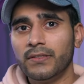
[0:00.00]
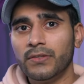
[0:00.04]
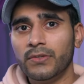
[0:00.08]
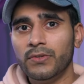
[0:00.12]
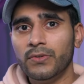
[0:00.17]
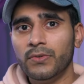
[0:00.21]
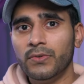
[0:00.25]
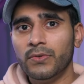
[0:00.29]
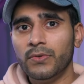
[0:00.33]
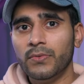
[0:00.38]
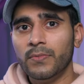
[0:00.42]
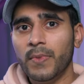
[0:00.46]

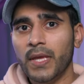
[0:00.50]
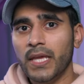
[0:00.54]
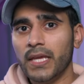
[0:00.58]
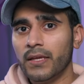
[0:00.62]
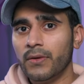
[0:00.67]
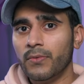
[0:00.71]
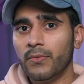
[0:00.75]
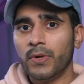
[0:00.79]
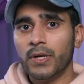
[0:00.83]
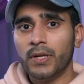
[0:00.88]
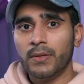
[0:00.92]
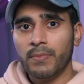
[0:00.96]
to make
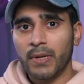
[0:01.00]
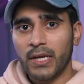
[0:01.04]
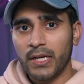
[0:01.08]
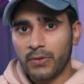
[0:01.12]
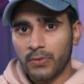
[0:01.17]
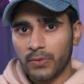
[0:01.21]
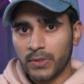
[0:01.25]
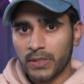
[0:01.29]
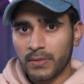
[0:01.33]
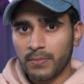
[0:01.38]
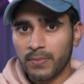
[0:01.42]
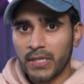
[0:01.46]
it work
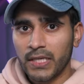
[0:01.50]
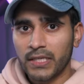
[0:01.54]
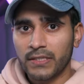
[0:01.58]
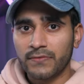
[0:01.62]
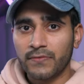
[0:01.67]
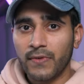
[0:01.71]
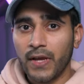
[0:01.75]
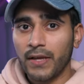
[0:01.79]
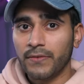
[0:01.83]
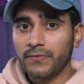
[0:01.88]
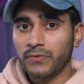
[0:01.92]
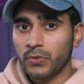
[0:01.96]
better with the
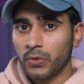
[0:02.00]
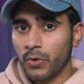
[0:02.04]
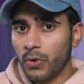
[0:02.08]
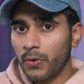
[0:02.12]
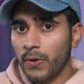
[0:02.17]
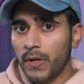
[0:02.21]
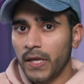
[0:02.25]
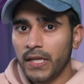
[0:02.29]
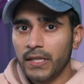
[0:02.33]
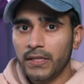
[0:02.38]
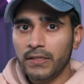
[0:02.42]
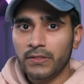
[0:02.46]
PS5. So
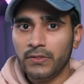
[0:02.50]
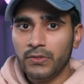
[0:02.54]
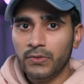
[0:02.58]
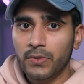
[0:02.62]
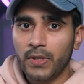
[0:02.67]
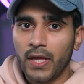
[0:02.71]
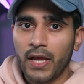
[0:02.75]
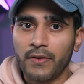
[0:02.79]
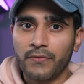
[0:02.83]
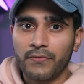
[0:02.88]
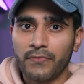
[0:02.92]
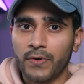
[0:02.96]
go ahead and do
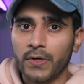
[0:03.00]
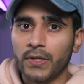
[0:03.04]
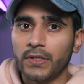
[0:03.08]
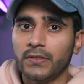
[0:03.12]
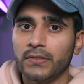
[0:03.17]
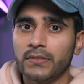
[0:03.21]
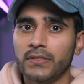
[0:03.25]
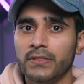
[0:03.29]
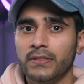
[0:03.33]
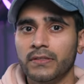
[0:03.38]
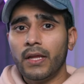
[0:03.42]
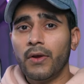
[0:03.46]
that
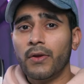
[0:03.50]
first.